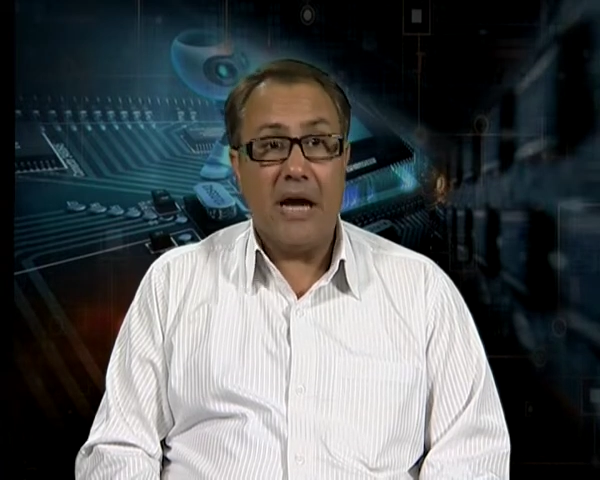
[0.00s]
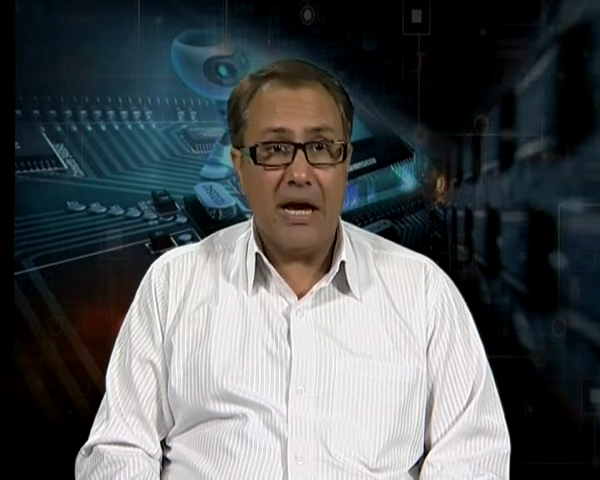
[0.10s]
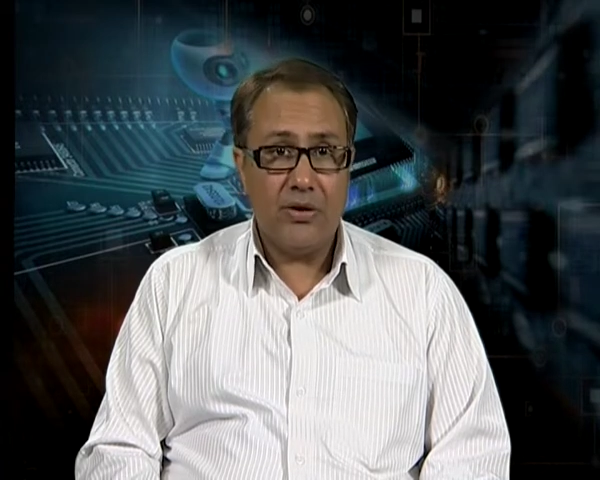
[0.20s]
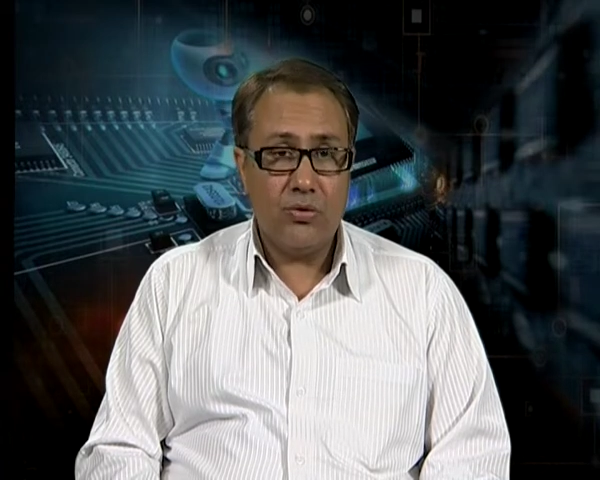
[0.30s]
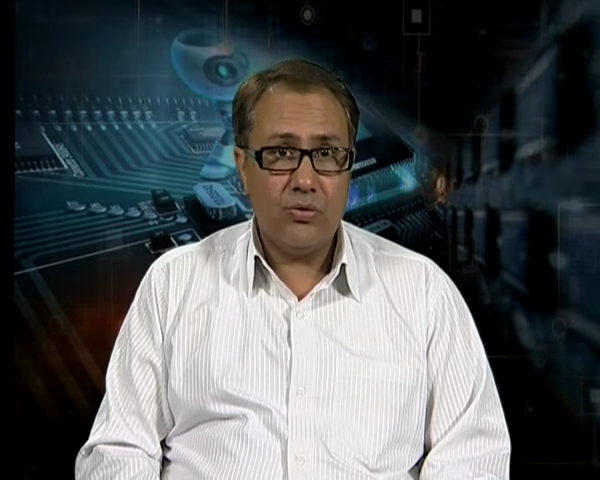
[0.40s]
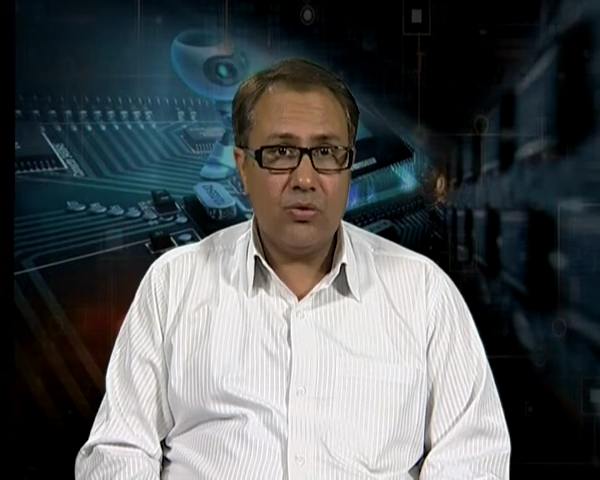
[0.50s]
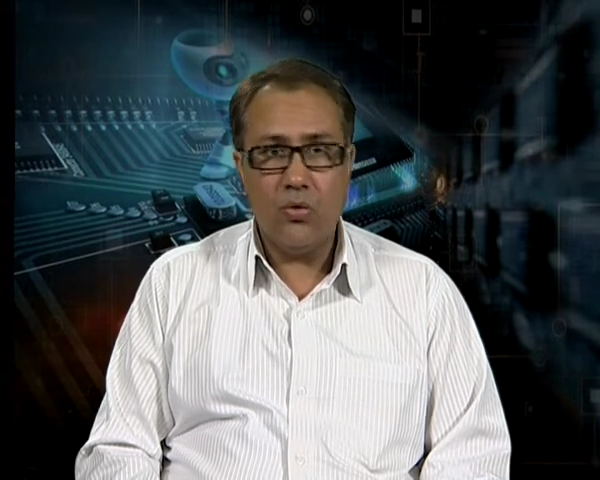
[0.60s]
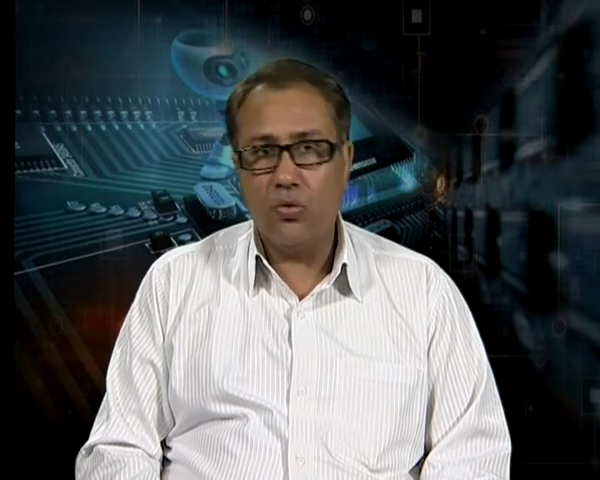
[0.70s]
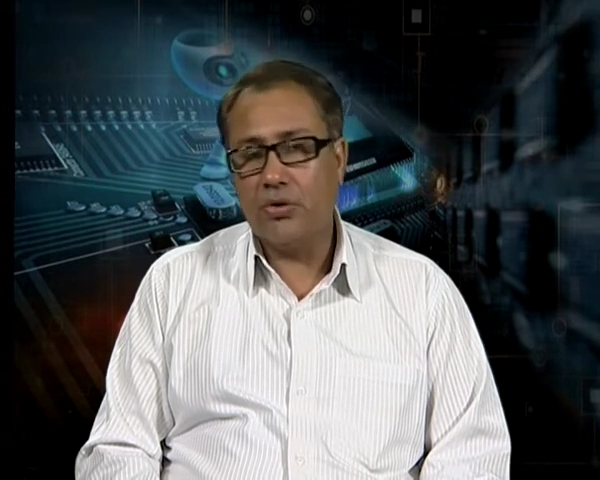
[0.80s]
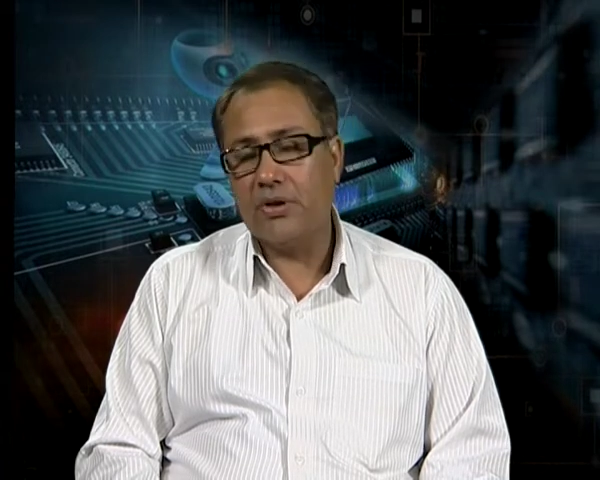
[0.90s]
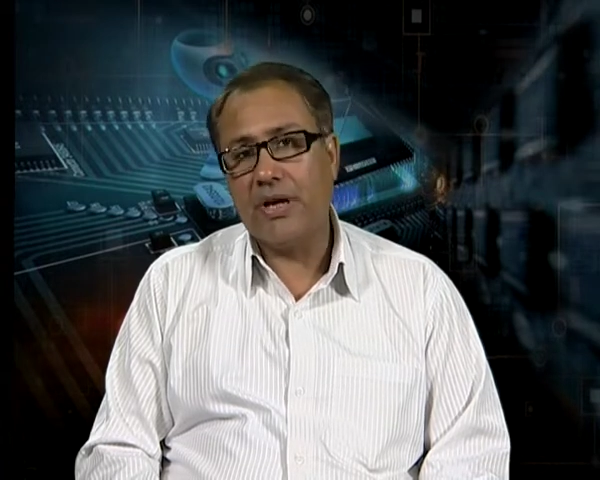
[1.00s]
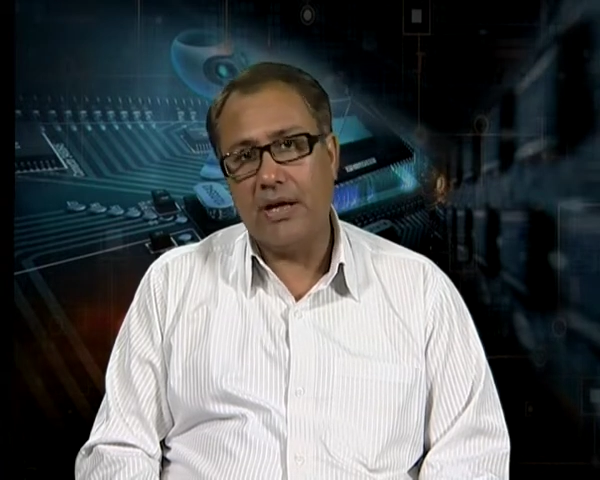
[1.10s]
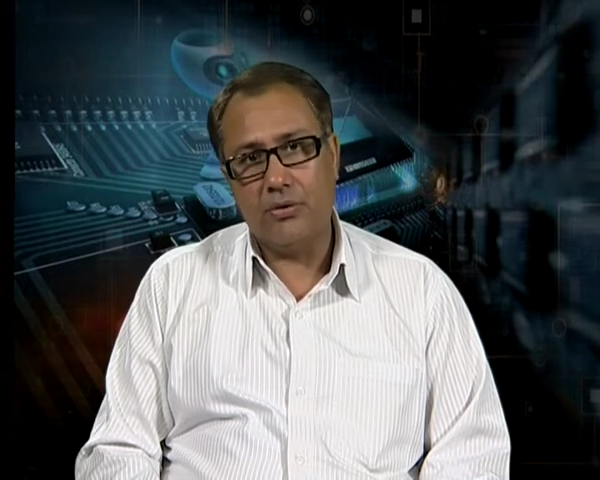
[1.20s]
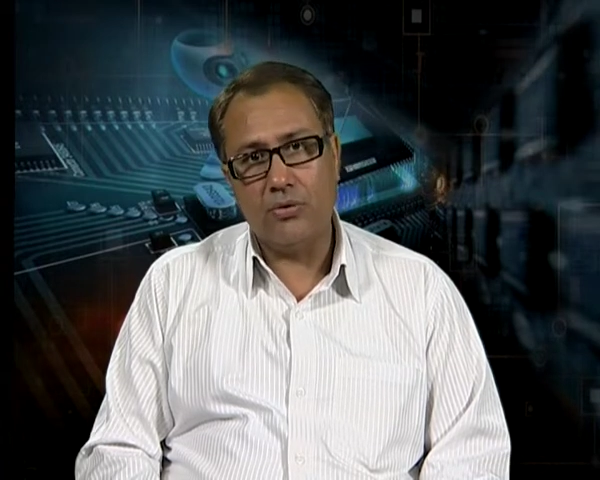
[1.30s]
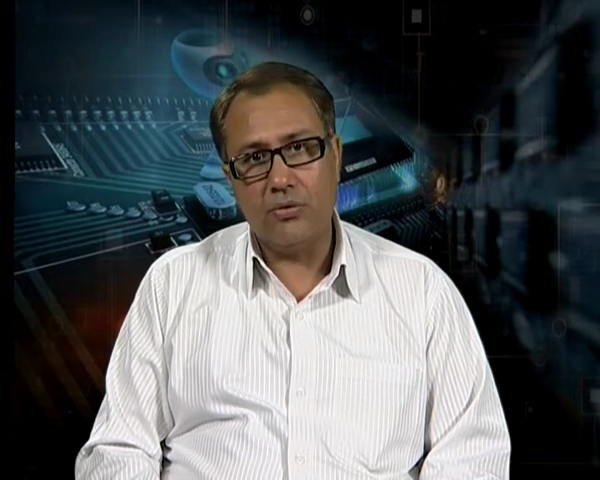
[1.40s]
anode or the
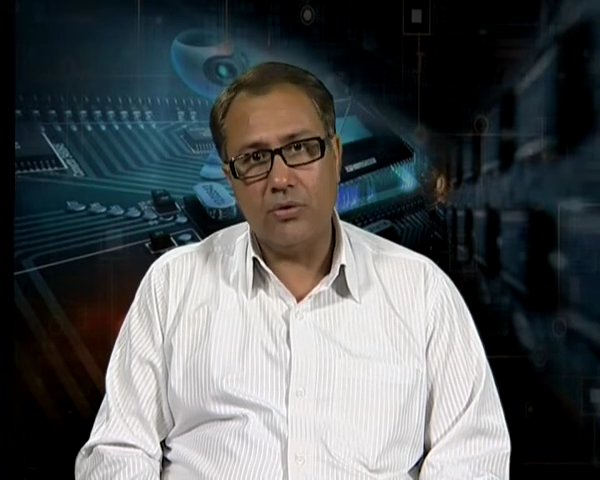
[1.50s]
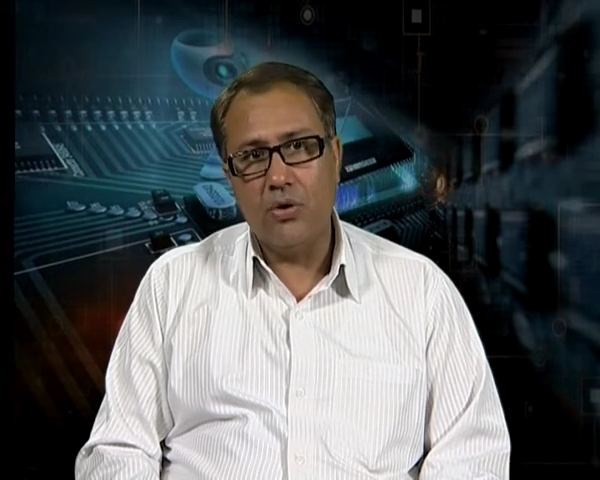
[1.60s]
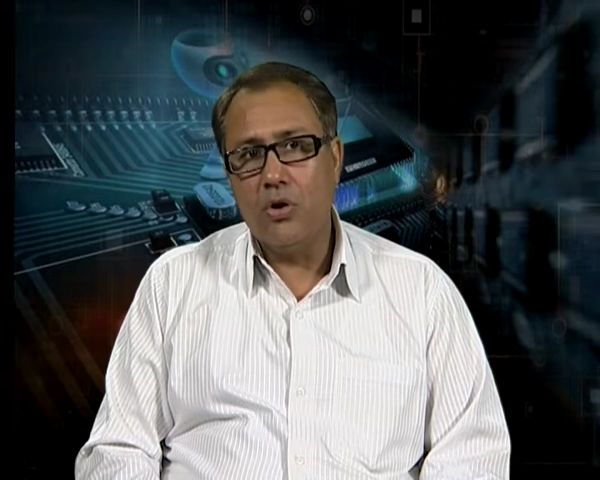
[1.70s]
cathode.